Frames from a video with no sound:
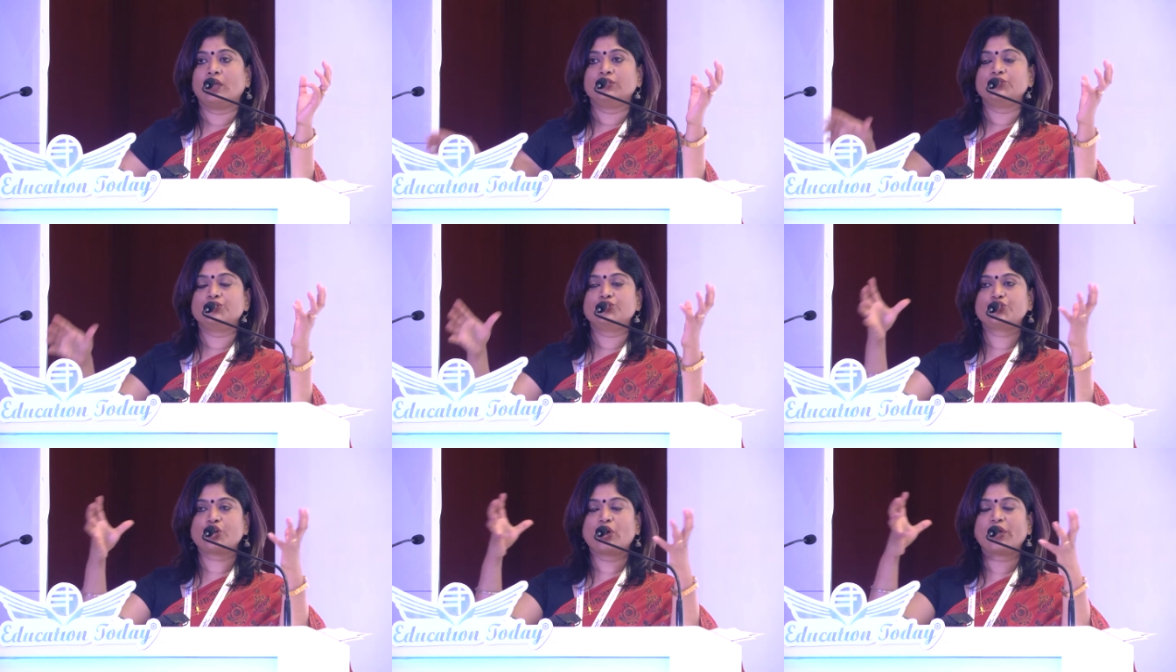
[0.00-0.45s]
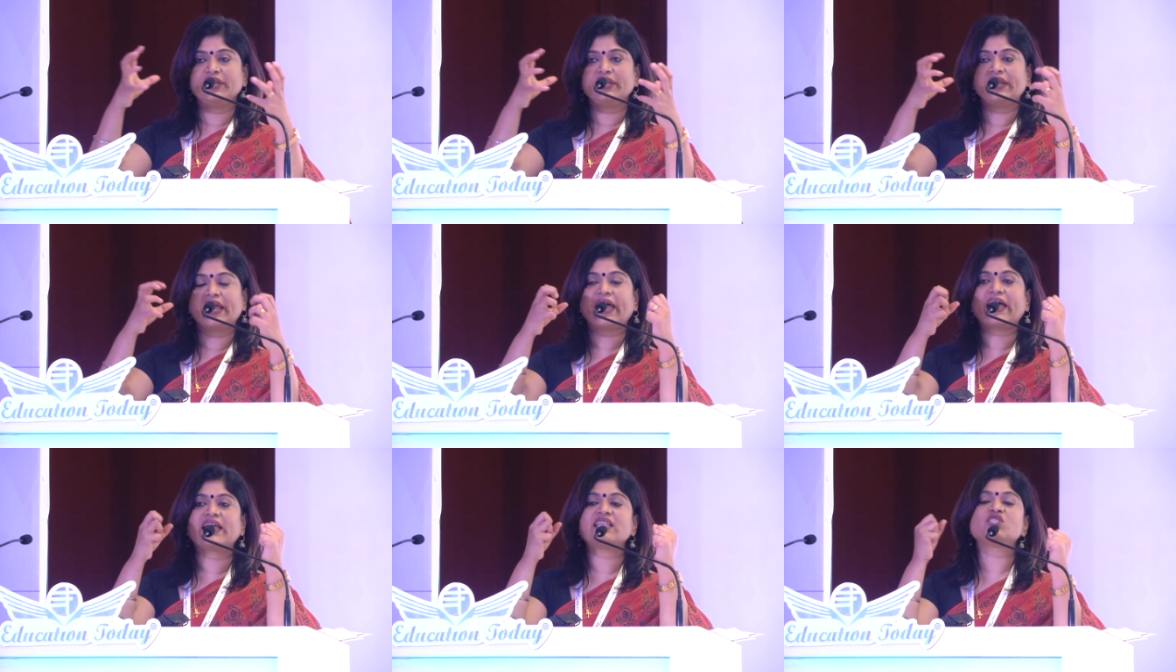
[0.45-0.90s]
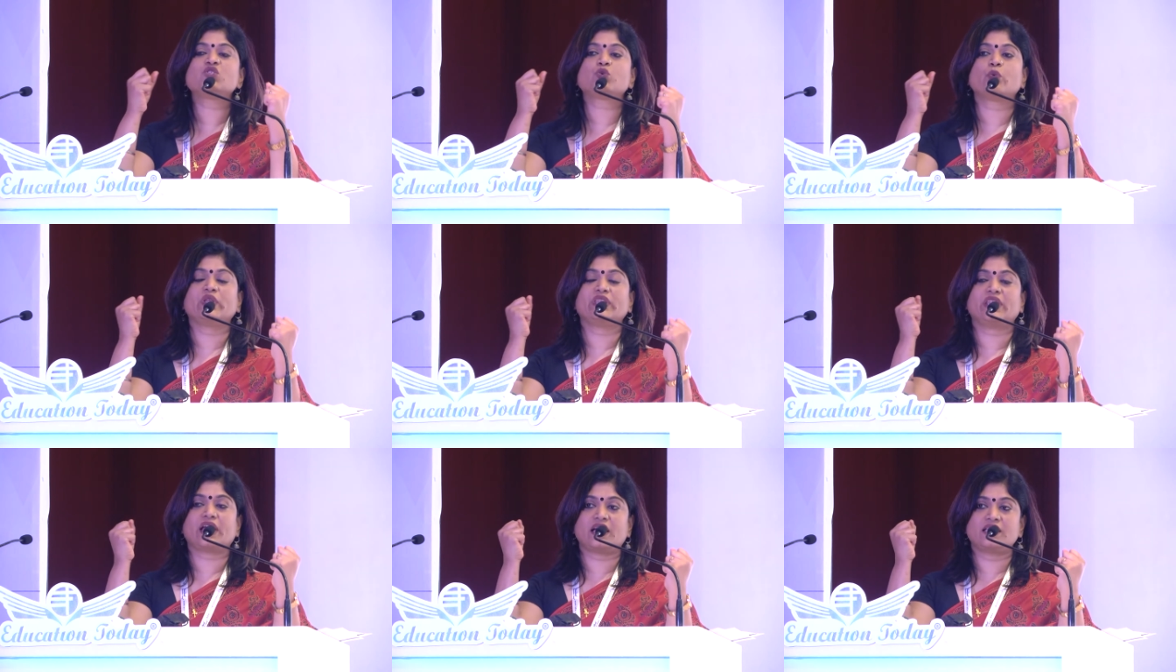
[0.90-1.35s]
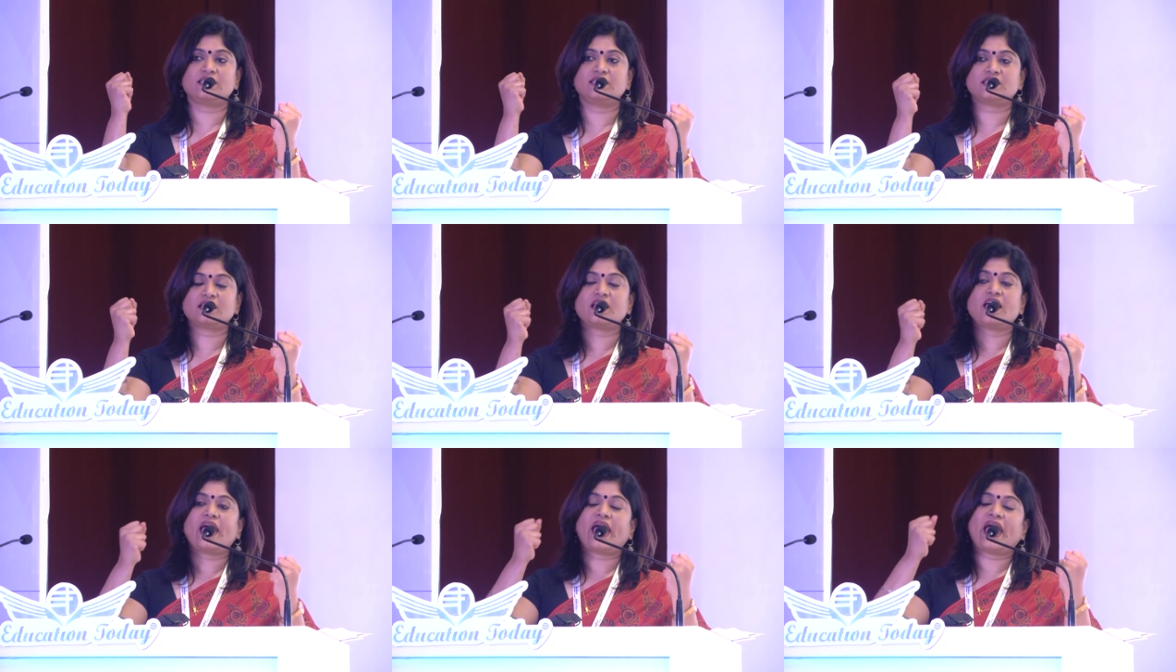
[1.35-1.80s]
joined hands with
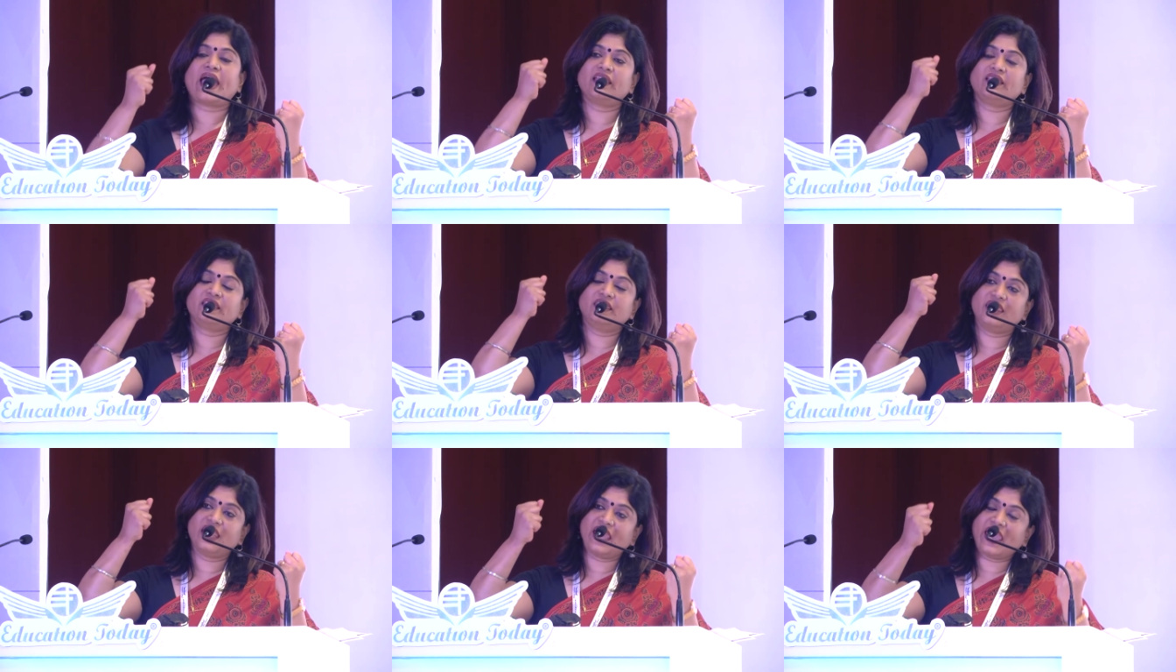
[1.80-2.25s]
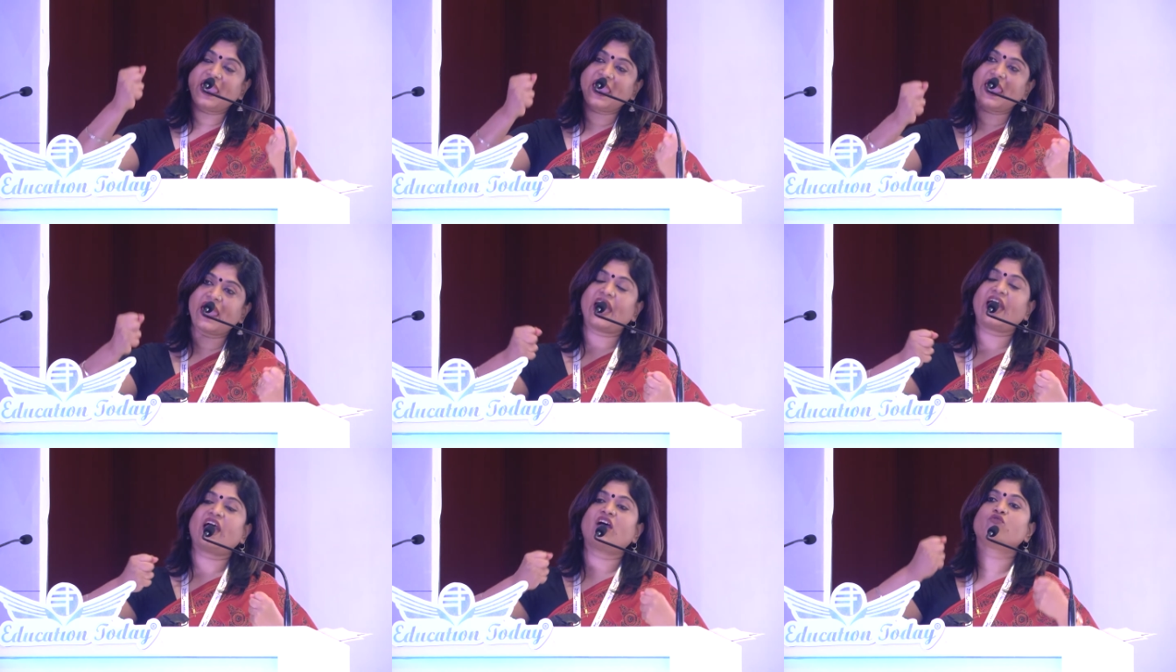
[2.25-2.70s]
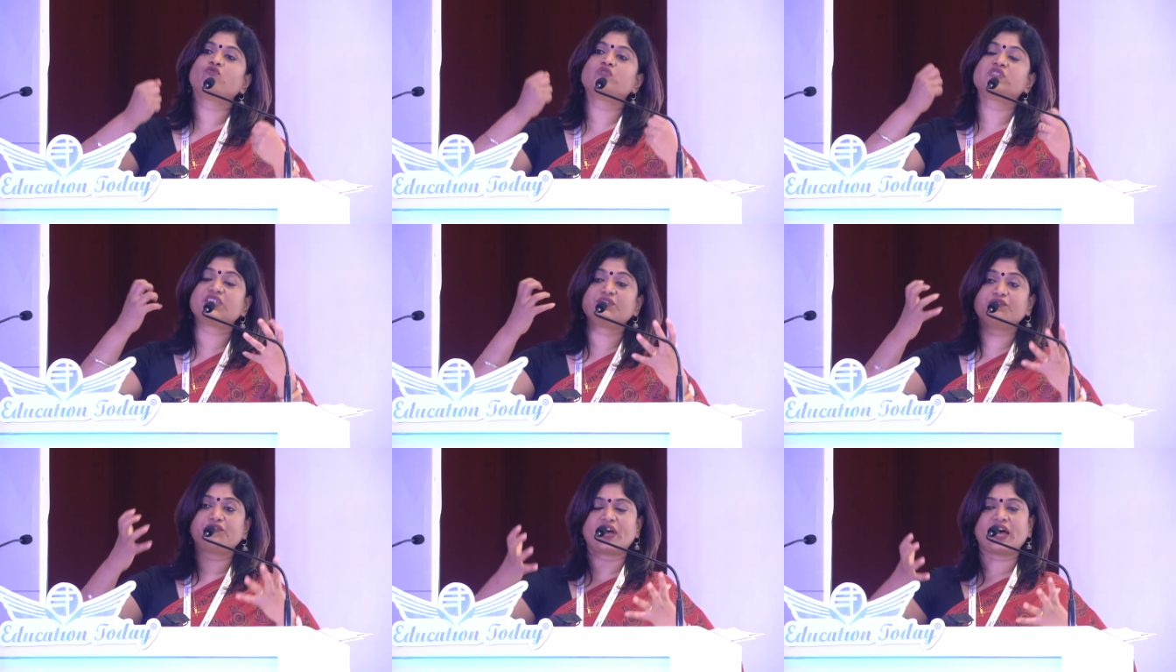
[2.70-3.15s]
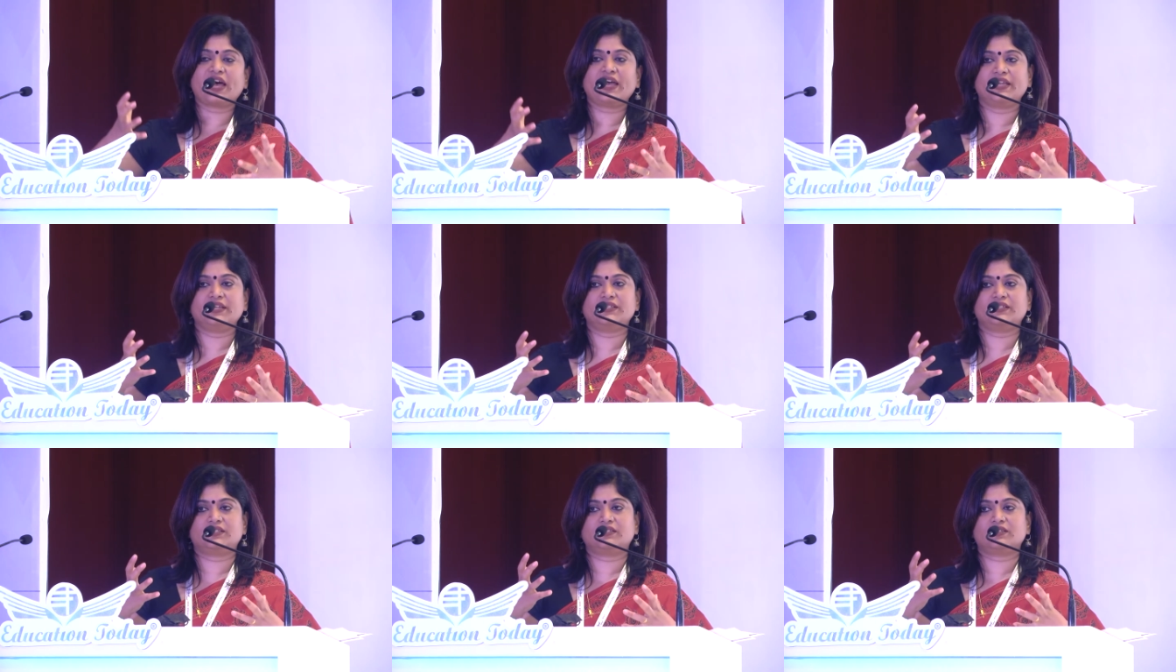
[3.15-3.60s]
us, and they have
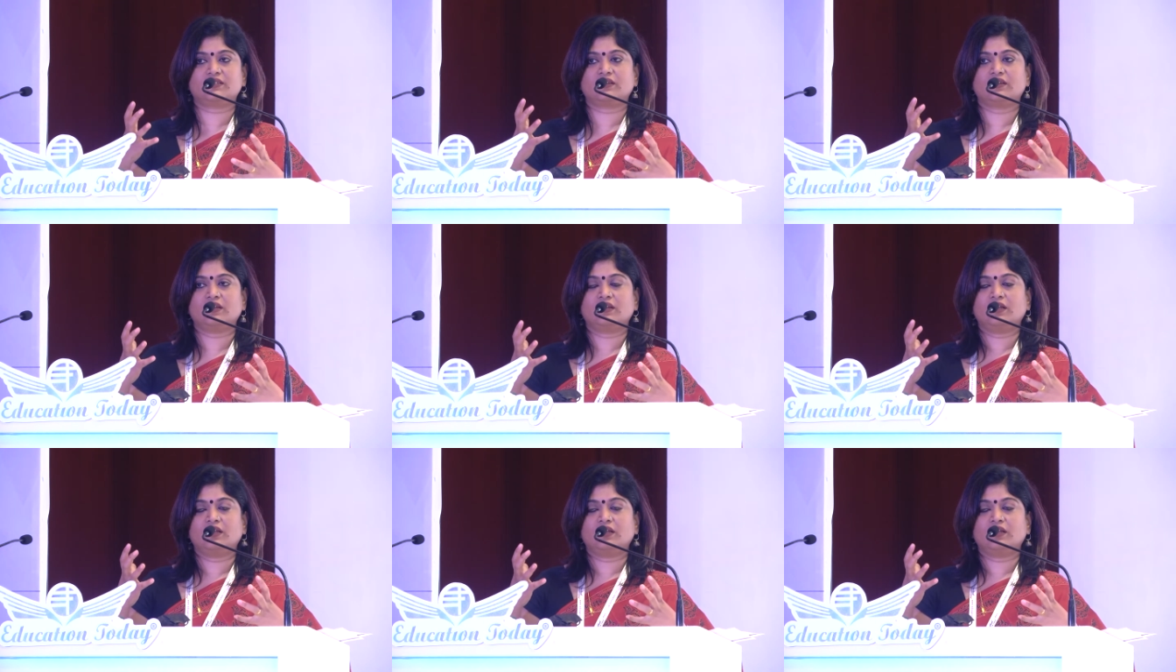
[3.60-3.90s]
devised